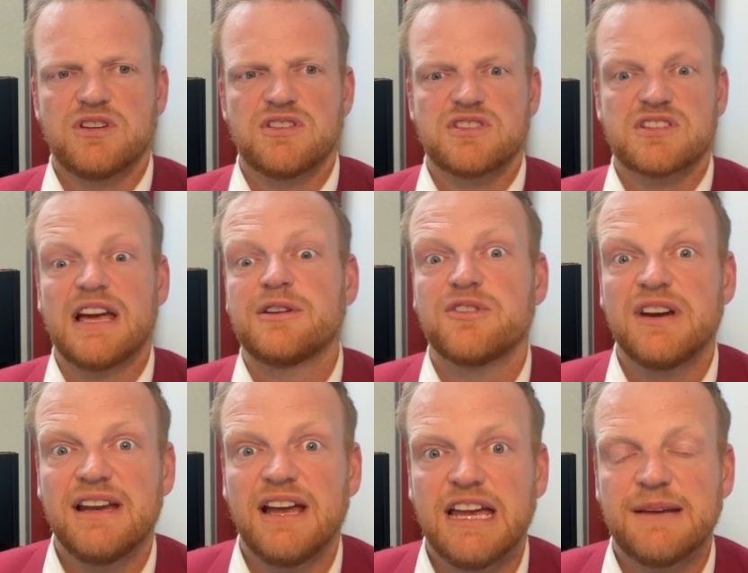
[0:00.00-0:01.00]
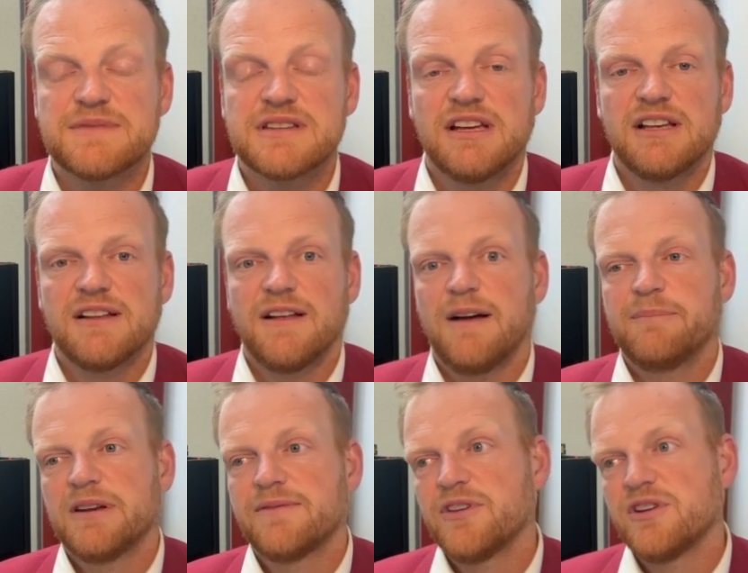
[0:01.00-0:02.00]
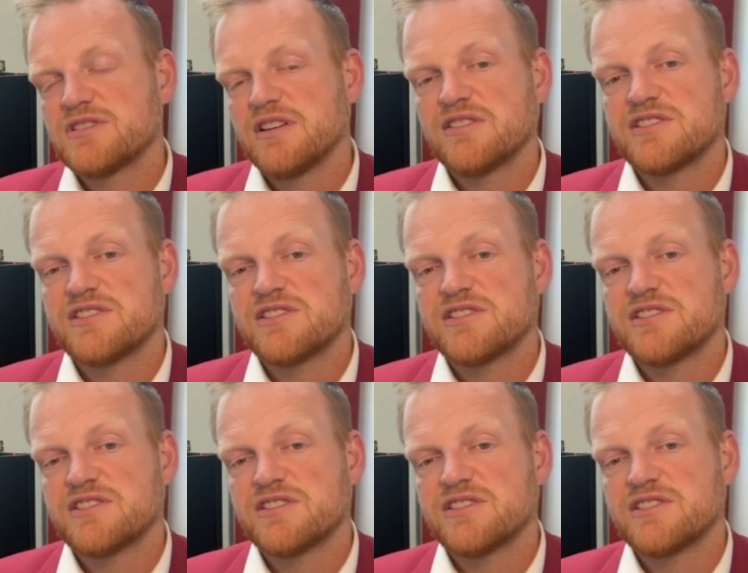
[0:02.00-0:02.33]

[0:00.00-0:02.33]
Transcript: scale degree names, a bit of those little